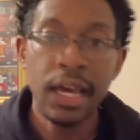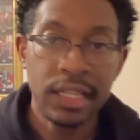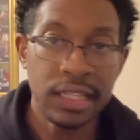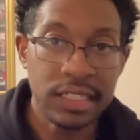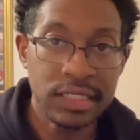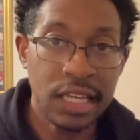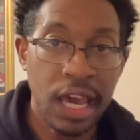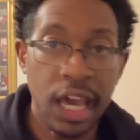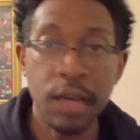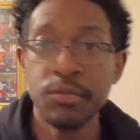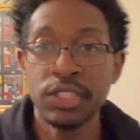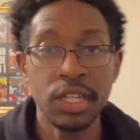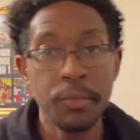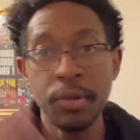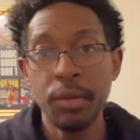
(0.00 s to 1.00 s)
this game
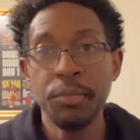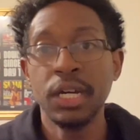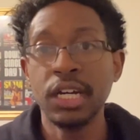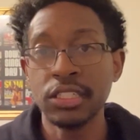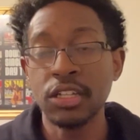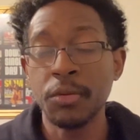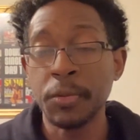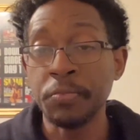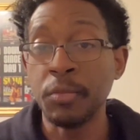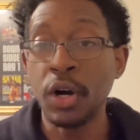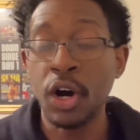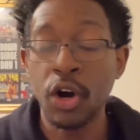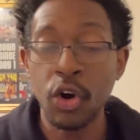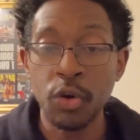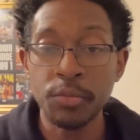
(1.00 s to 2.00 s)
simply because of
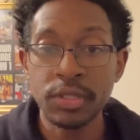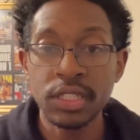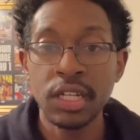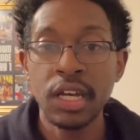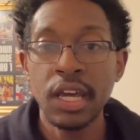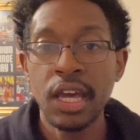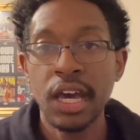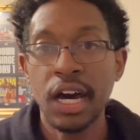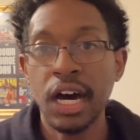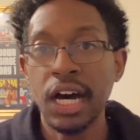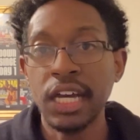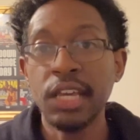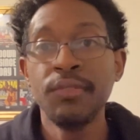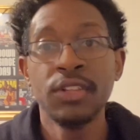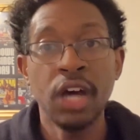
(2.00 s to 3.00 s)
Mahomes.
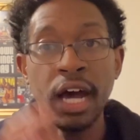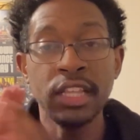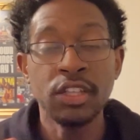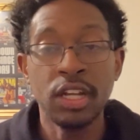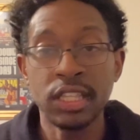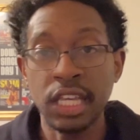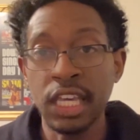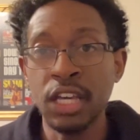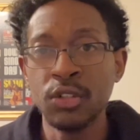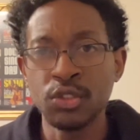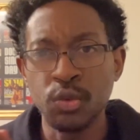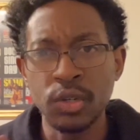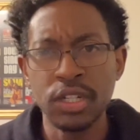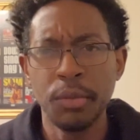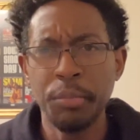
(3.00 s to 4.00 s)
Even though I thought the Eagles
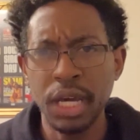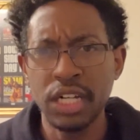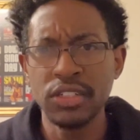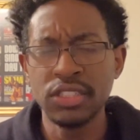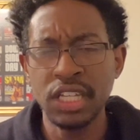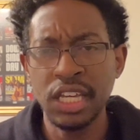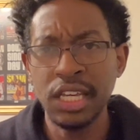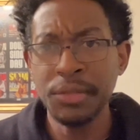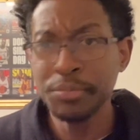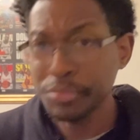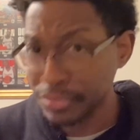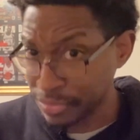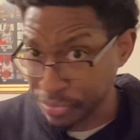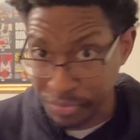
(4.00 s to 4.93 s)
were the better team.